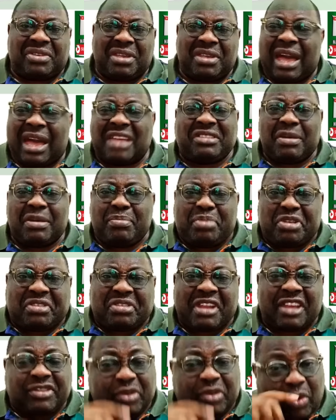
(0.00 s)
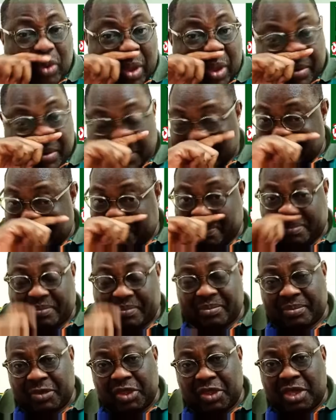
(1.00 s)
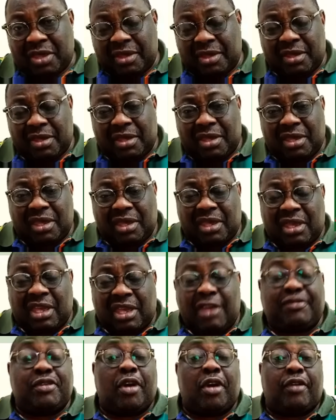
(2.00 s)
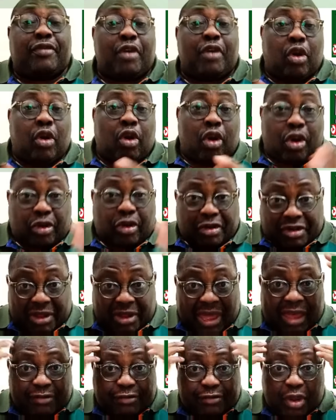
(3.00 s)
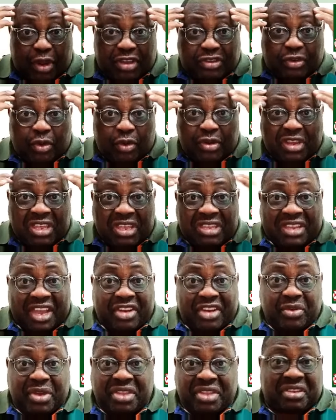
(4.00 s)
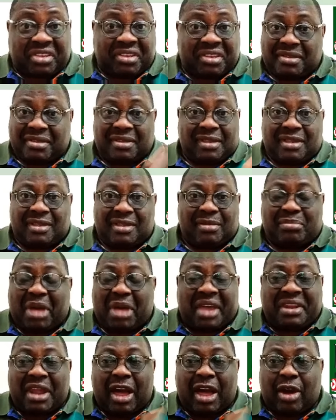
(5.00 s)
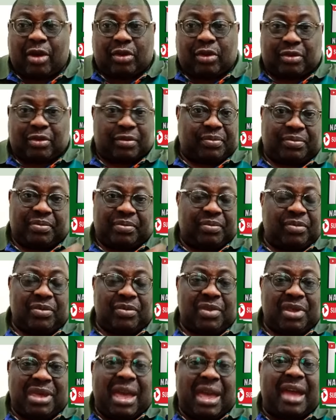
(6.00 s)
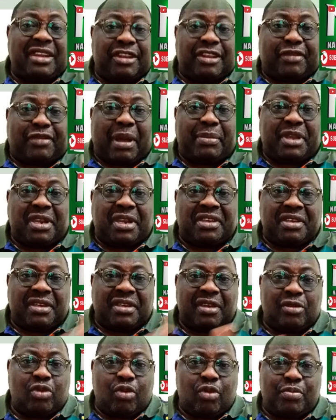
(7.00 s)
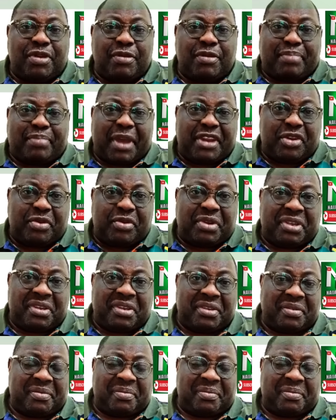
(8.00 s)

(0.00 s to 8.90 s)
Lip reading: He has a business to run. If not for God and for his own ingenuity, by now, he and his family will be in penury.